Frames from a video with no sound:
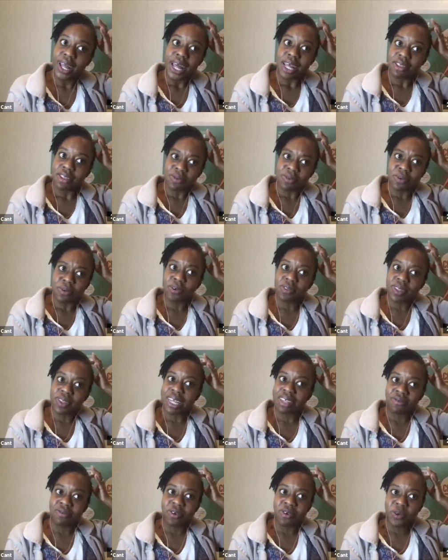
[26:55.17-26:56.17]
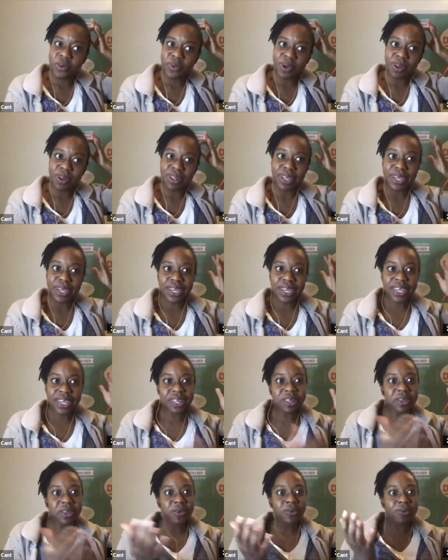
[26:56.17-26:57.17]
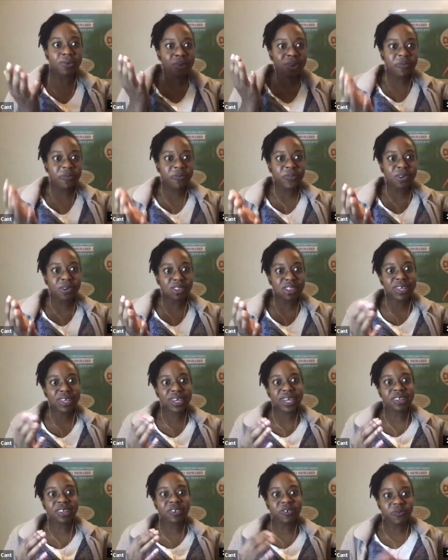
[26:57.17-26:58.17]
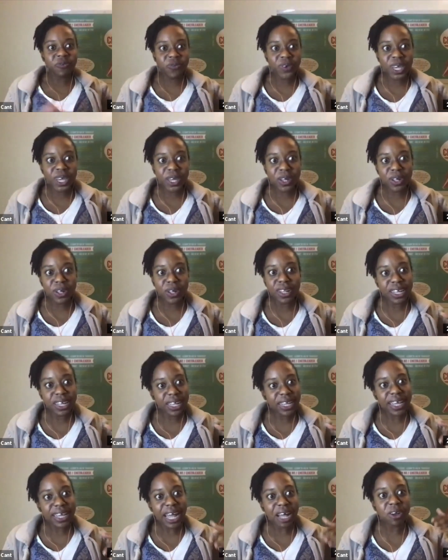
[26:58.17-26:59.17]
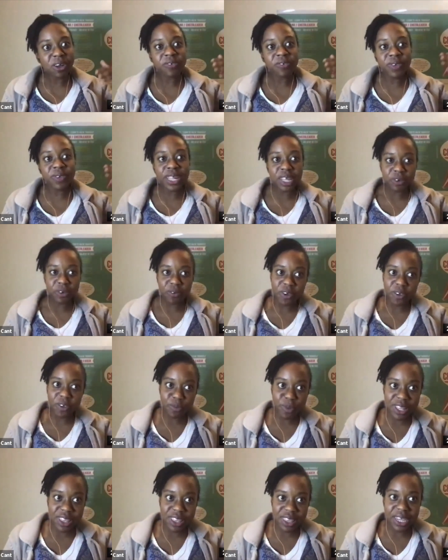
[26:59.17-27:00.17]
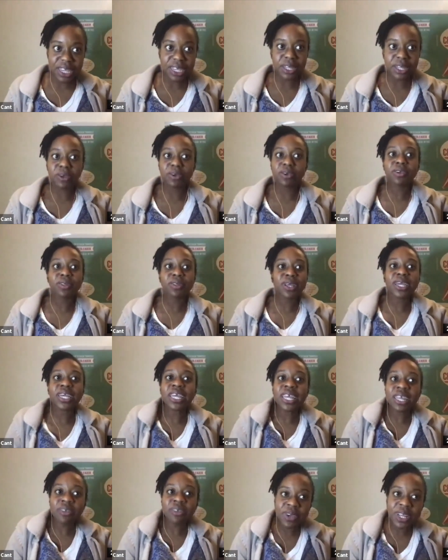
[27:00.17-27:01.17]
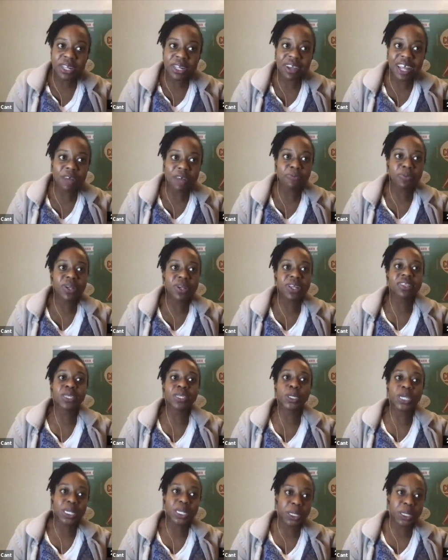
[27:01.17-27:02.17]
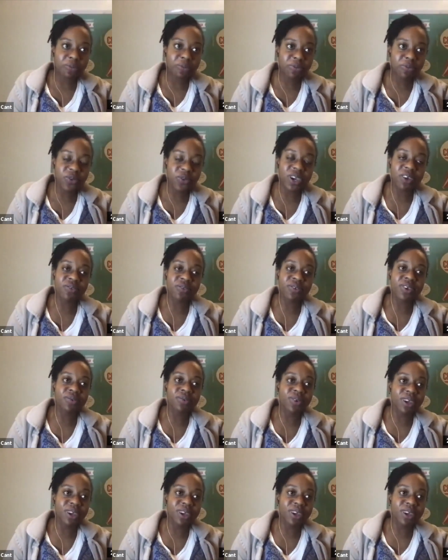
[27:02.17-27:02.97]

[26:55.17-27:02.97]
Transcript: So also let's talk about like, you know, what it feels like to fail and like how if in the growth mindset, you know, you're like failure happens, change happens, we have to we